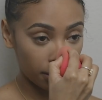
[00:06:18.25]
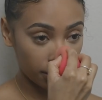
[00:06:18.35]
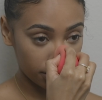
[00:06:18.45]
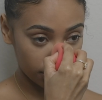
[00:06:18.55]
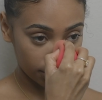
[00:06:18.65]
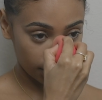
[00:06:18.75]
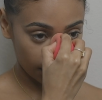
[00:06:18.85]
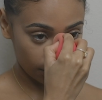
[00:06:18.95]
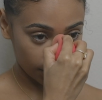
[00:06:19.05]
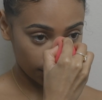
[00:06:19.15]
And just
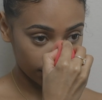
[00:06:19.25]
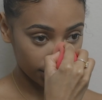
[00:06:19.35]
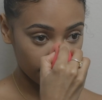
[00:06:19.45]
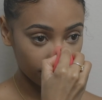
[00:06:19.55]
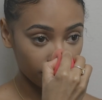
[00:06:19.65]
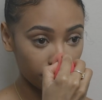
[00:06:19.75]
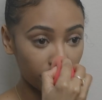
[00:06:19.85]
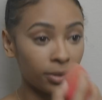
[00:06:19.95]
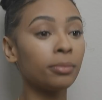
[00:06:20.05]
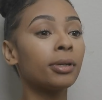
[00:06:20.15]
take whatever's left on the
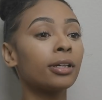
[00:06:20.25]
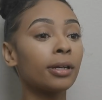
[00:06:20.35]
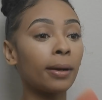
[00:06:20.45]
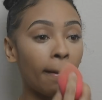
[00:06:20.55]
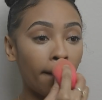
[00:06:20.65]
beauty blender